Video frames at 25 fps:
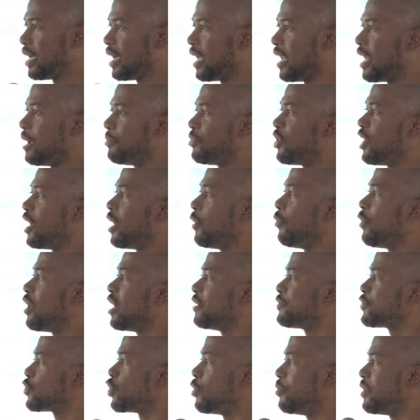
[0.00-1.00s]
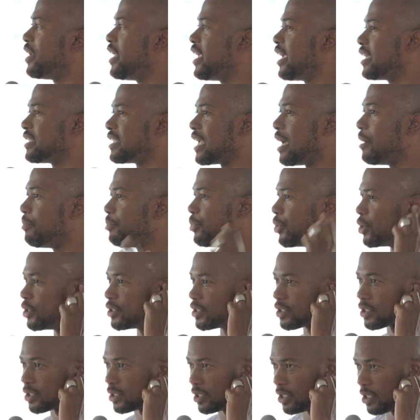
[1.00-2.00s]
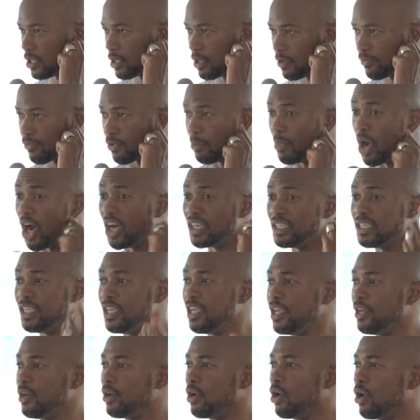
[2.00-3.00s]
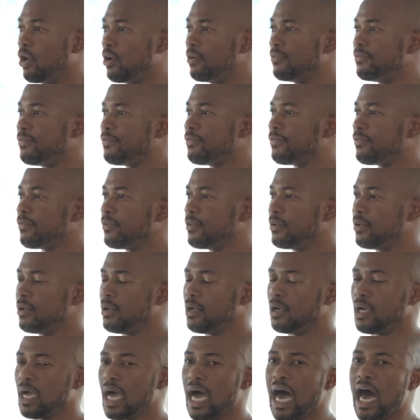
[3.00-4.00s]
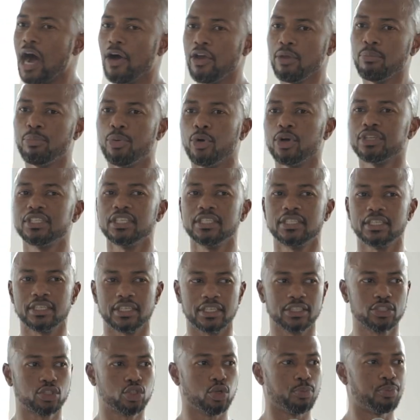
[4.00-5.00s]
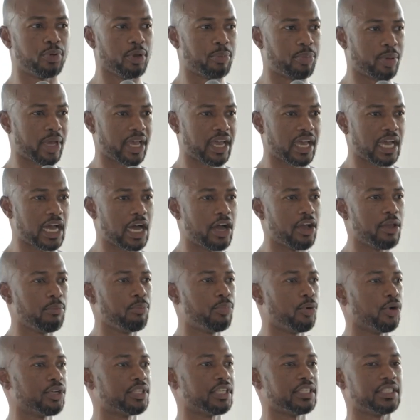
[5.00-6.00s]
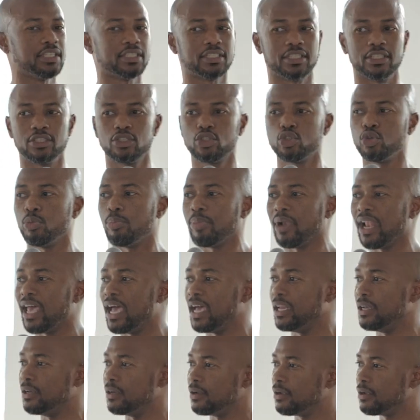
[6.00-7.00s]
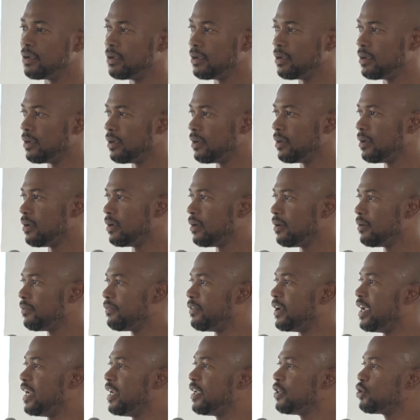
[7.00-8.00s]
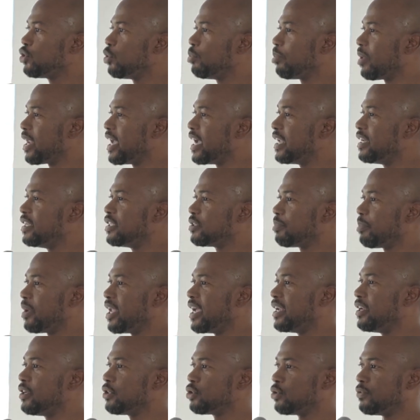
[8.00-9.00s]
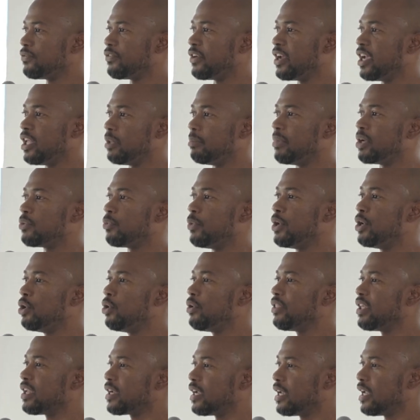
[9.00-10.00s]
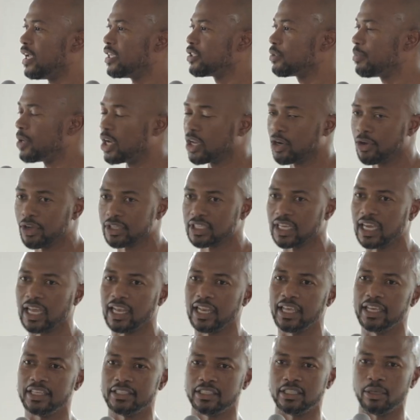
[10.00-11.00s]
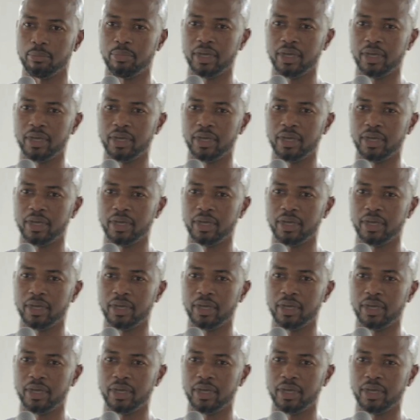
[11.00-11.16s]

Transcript: Alhamdulillah, we have so many examples from our deen of how important it is to prepare, how important it is to plan. Failing to plan is planning to fail, but we know that Allah subhanahu wa ta'ala is the